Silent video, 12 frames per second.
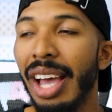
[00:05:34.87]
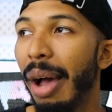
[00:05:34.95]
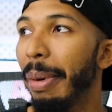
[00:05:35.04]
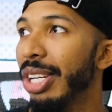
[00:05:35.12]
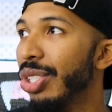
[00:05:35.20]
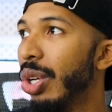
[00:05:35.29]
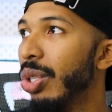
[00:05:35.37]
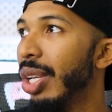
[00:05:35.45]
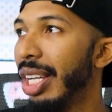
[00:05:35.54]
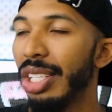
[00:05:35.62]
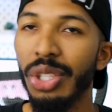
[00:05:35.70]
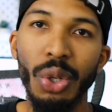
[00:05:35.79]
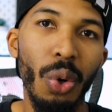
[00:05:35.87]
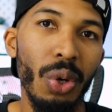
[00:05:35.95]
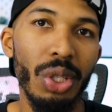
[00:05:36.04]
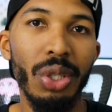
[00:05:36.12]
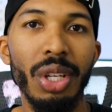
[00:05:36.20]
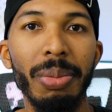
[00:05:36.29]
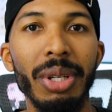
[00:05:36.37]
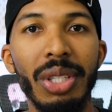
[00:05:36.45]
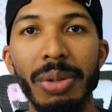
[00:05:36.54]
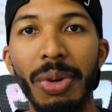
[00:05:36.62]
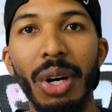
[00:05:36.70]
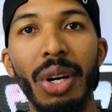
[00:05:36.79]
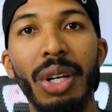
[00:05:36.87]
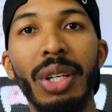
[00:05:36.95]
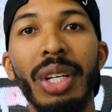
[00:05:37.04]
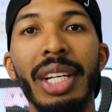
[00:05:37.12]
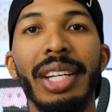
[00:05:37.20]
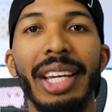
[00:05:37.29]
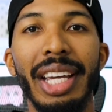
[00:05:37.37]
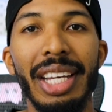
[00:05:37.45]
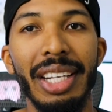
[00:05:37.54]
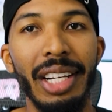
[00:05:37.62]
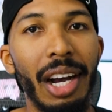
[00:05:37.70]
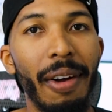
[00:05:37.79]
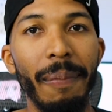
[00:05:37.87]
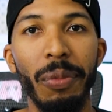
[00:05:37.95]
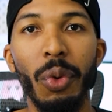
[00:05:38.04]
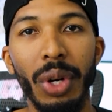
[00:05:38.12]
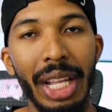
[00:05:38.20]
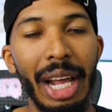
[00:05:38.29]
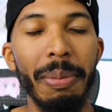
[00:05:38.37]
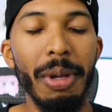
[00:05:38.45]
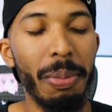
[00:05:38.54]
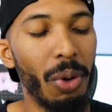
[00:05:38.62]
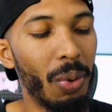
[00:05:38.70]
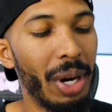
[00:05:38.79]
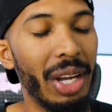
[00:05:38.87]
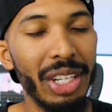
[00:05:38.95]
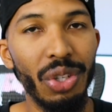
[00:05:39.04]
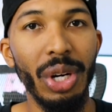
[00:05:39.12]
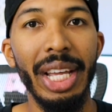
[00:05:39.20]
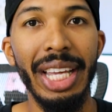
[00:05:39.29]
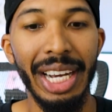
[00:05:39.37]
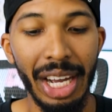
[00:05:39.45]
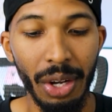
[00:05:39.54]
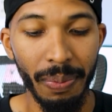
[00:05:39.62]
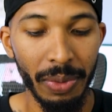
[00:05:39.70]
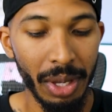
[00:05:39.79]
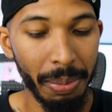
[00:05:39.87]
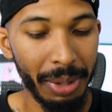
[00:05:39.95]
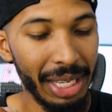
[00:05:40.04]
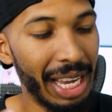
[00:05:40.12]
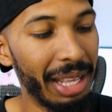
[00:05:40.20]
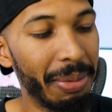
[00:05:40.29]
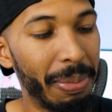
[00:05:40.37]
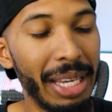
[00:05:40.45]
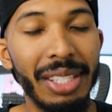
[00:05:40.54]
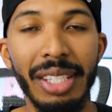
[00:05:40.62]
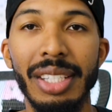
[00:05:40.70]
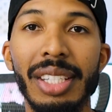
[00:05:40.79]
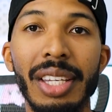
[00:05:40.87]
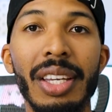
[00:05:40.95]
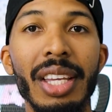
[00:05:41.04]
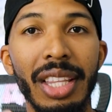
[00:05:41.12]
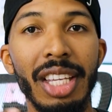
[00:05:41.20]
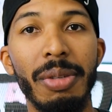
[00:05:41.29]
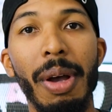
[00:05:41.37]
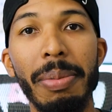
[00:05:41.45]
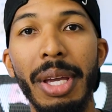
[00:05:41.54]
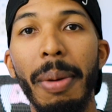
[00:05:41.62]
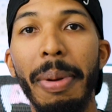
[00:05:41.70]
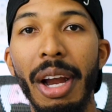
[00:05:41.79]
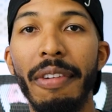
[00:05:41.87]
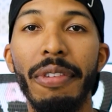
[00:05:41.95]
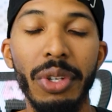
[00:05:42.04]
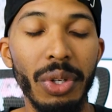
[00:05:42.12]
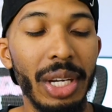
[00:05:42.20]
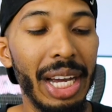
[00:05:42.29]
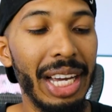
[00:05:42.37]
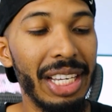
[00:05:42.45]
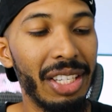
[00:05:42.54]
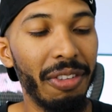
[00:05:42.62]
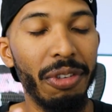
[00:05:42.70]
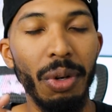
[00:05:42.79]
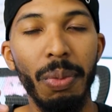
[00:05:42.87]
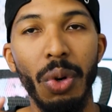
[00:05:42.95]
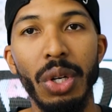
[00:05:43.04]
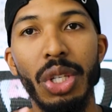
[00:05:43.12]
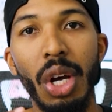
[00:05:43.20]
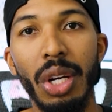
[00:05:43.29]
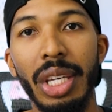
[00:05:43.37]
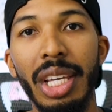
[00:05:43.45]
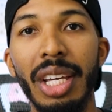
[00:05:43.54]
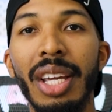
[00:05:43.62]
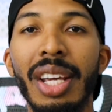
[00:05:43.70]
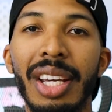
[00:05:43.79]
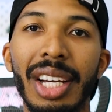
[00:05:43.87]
I might just go to like a stores or something tomorrow, and where a lot of people around, and try that out. But yeah, basically this might be a pair for you guys if you're more talking.